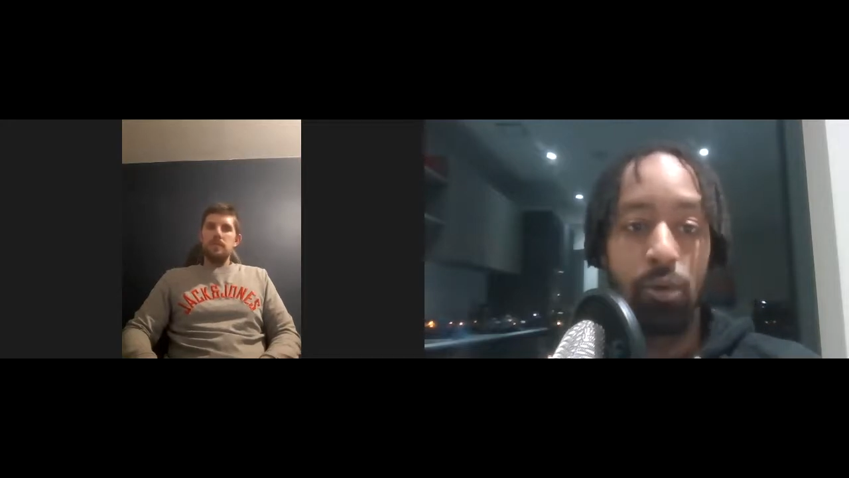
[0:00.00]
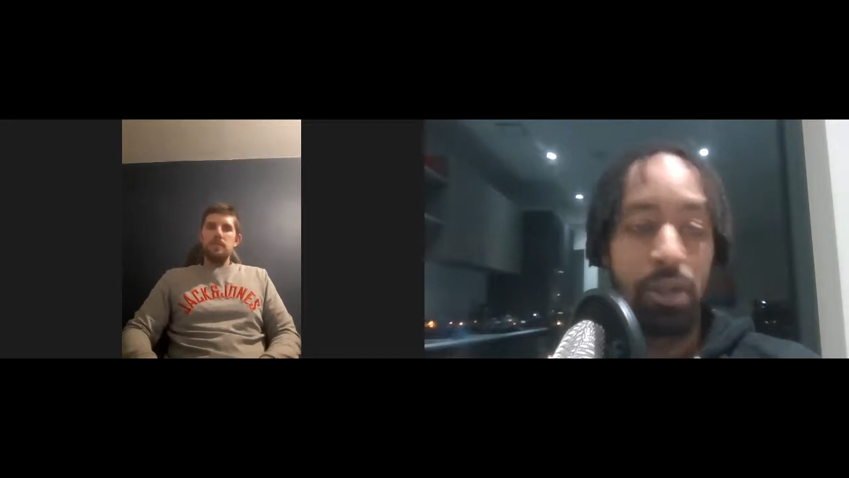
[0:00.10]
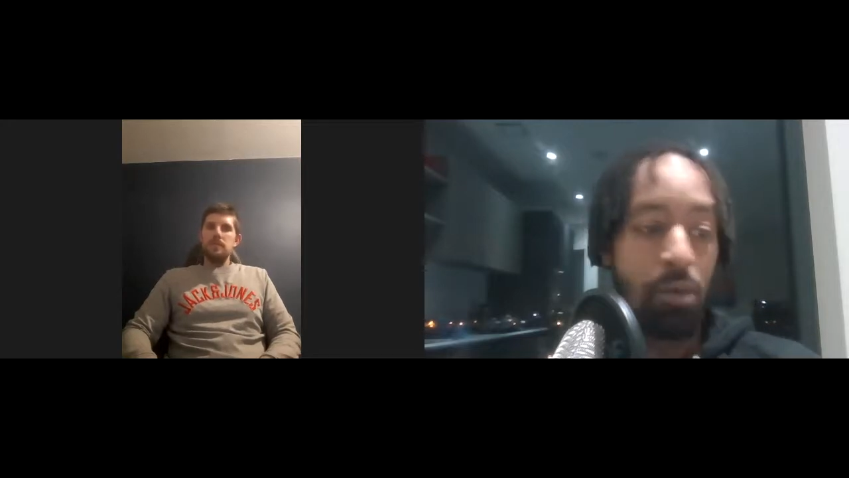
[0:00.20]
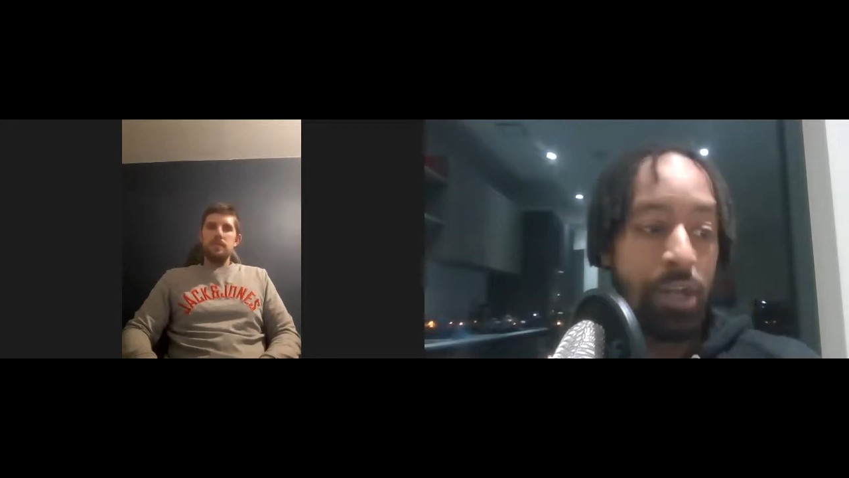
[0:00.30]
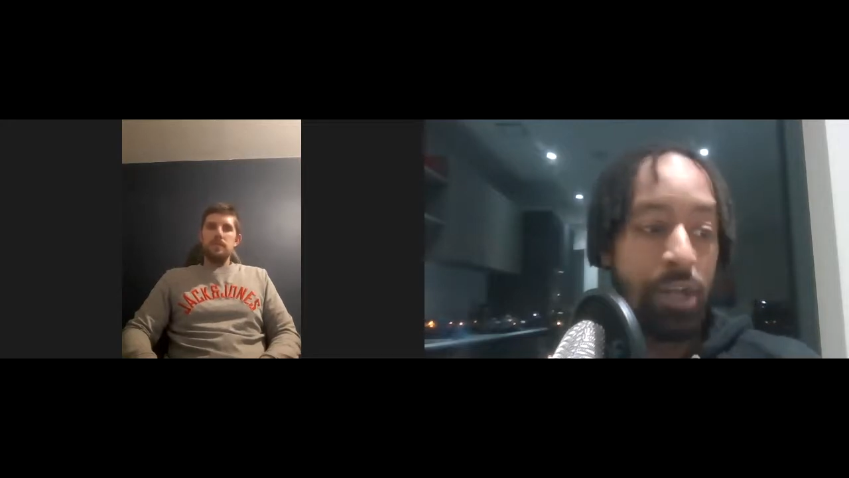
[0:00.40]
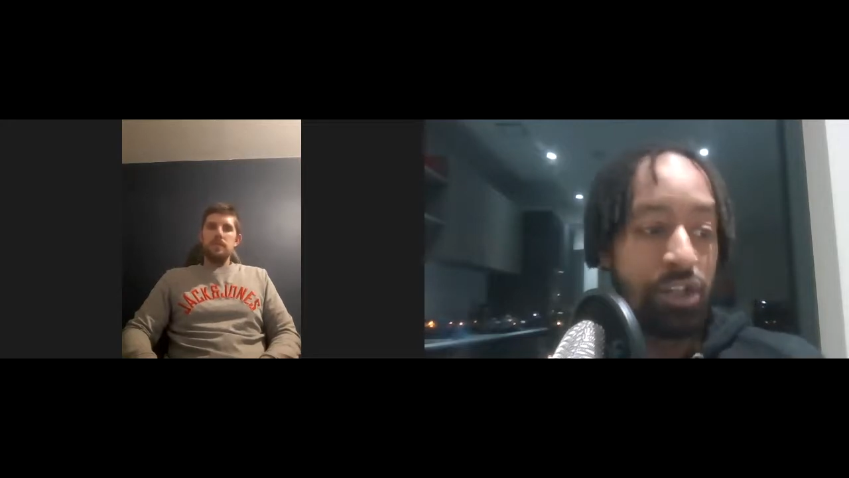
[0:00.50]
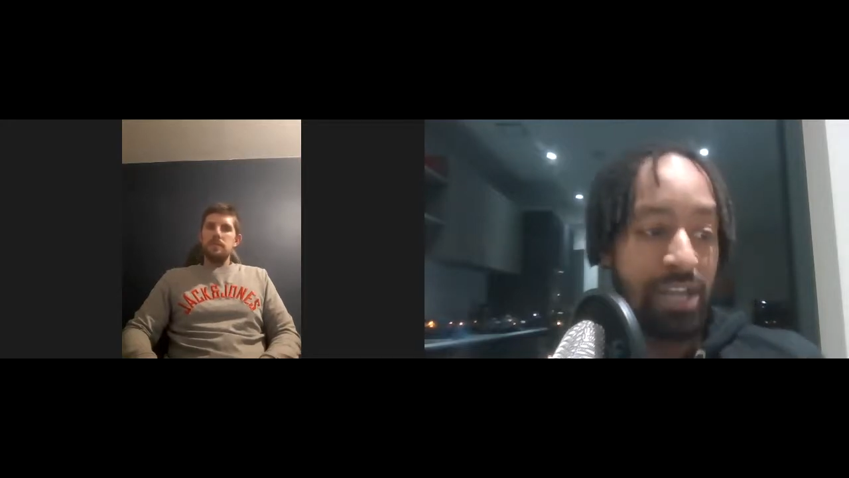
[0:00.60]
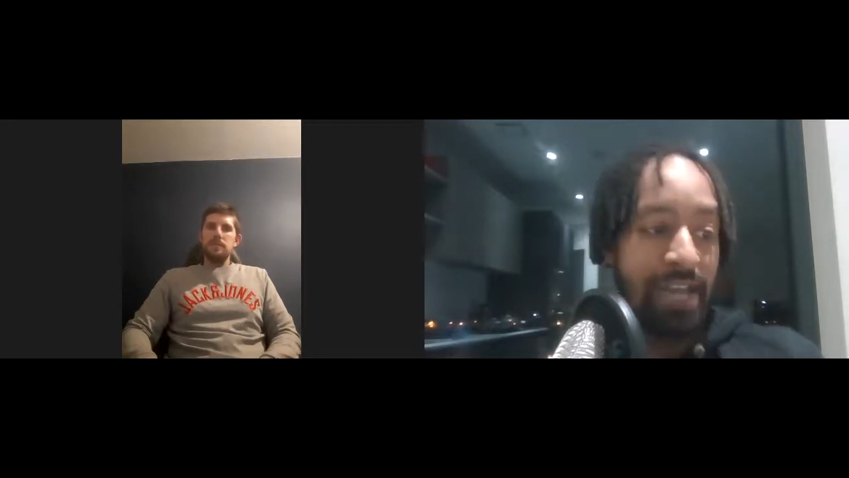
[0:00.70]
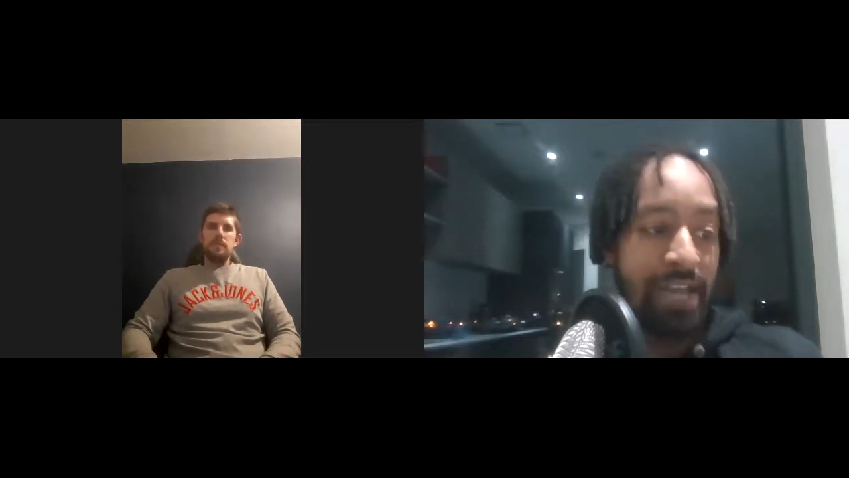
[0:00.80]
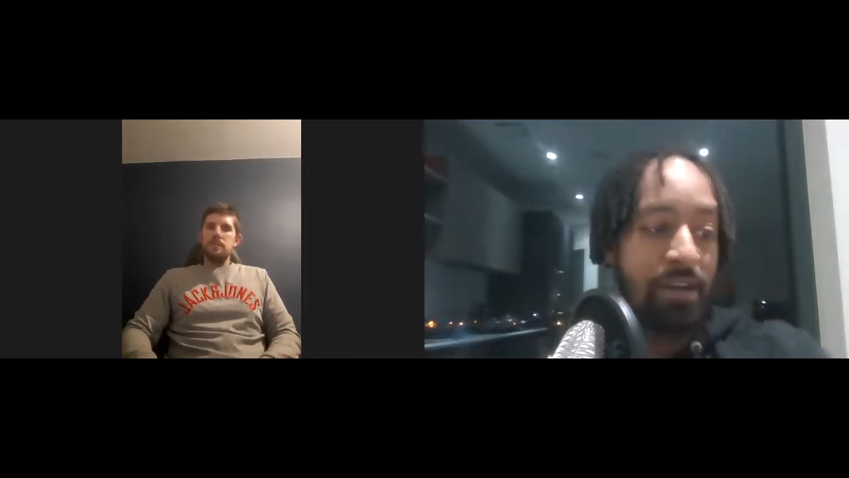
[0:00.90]
So we just
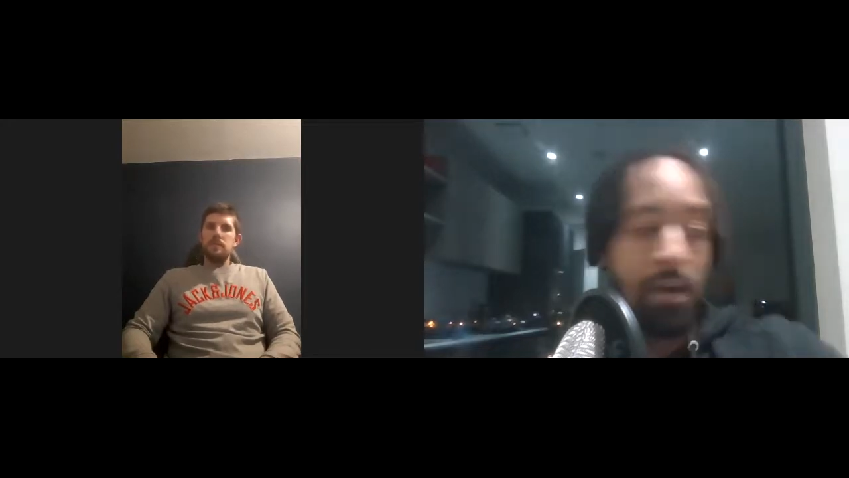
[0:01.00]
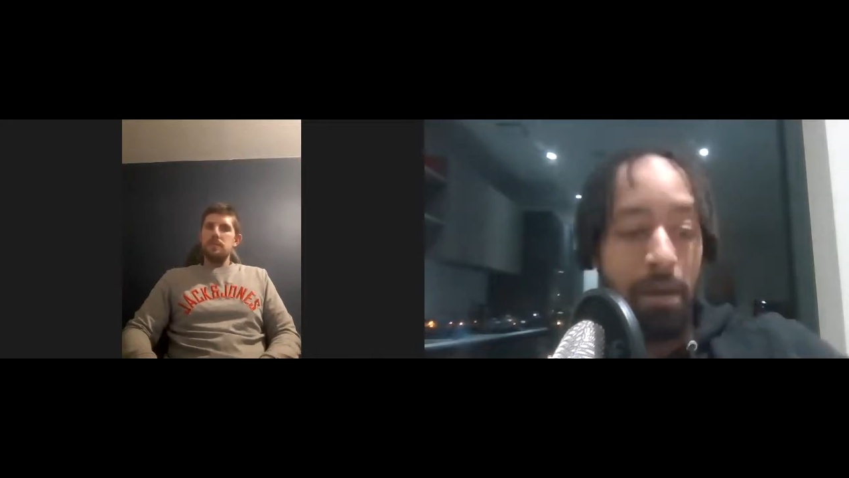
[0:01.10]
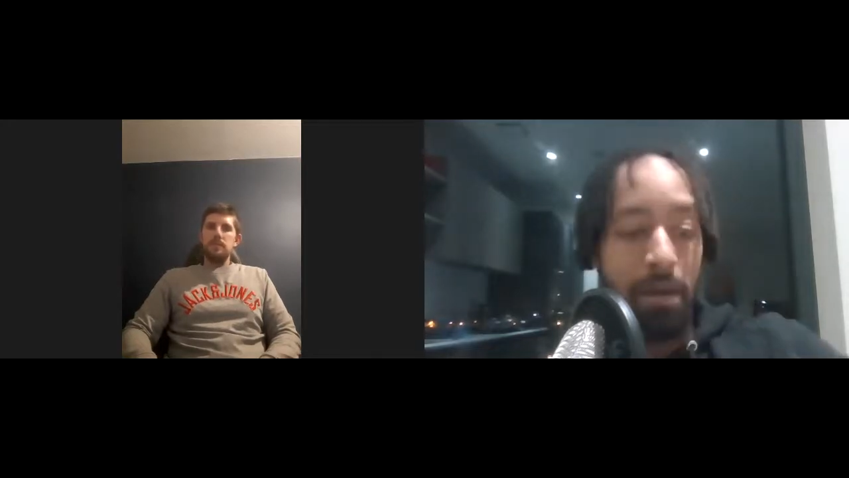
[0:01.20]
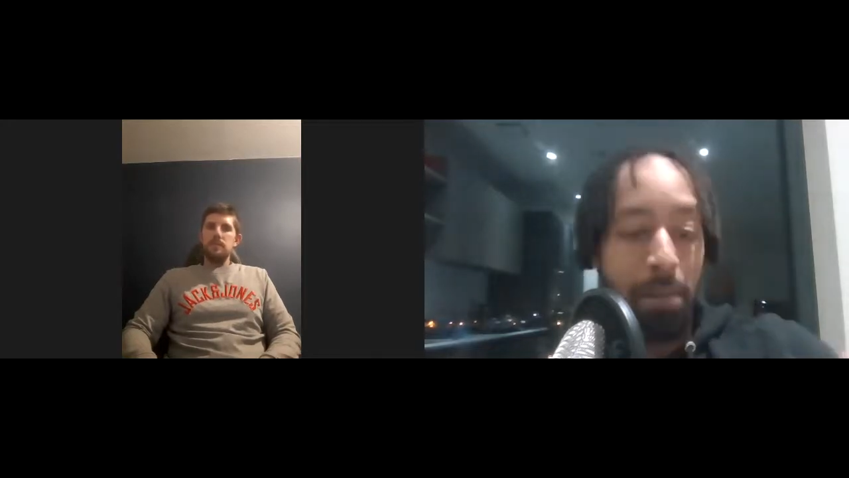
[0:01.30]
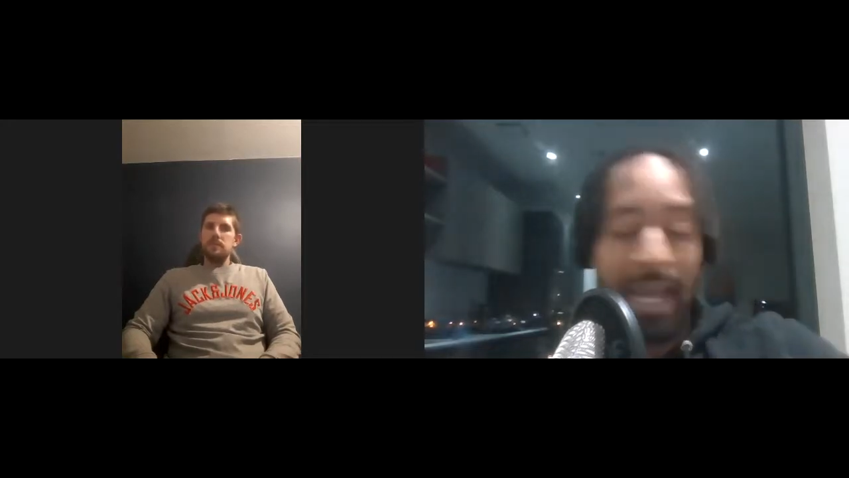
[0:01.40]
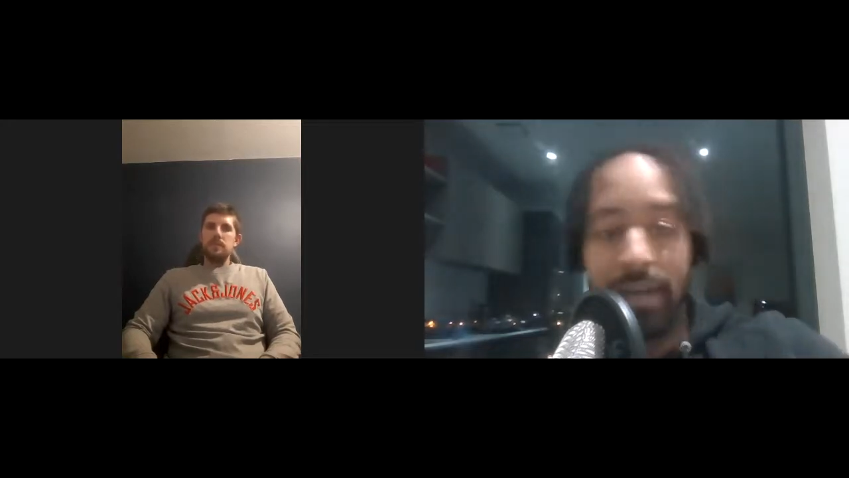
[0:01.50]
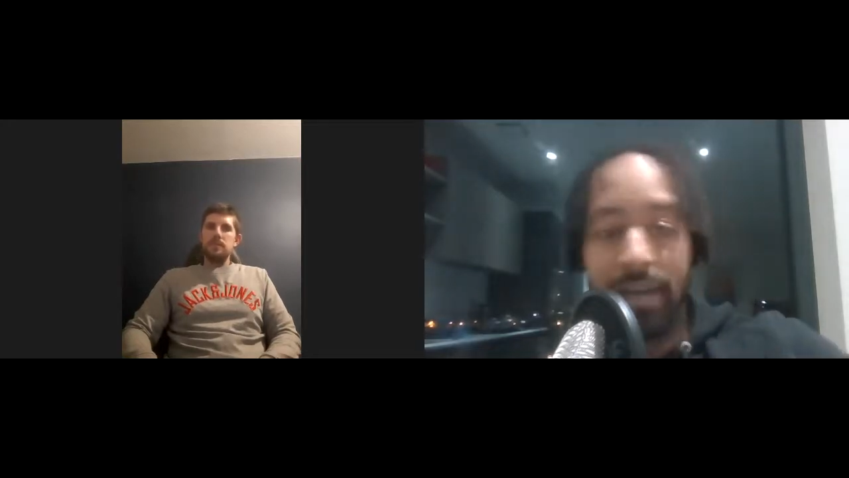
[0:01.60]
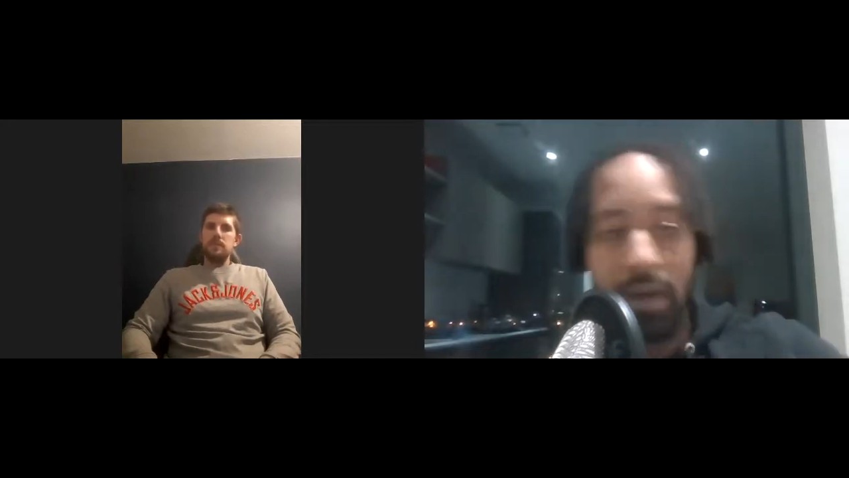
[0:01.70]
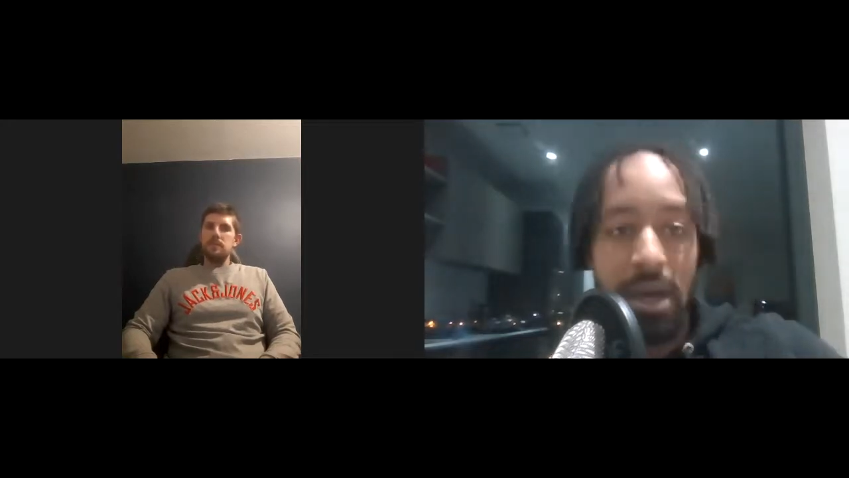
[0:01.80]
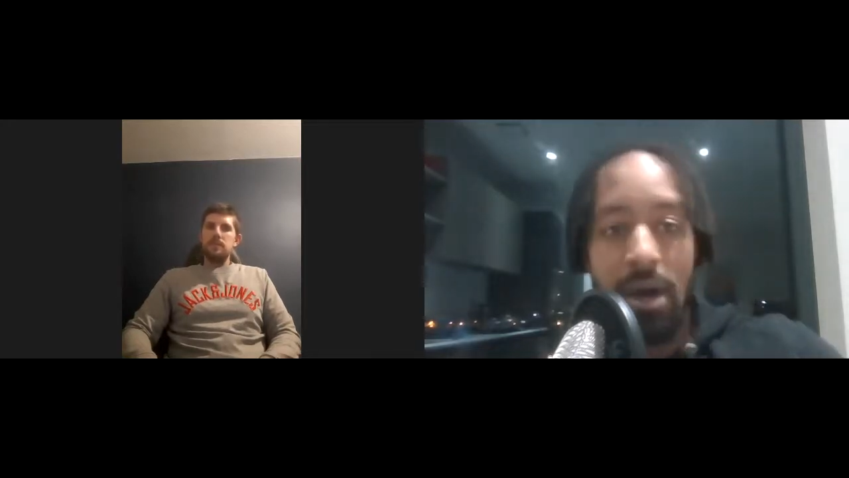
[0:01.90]
had a blank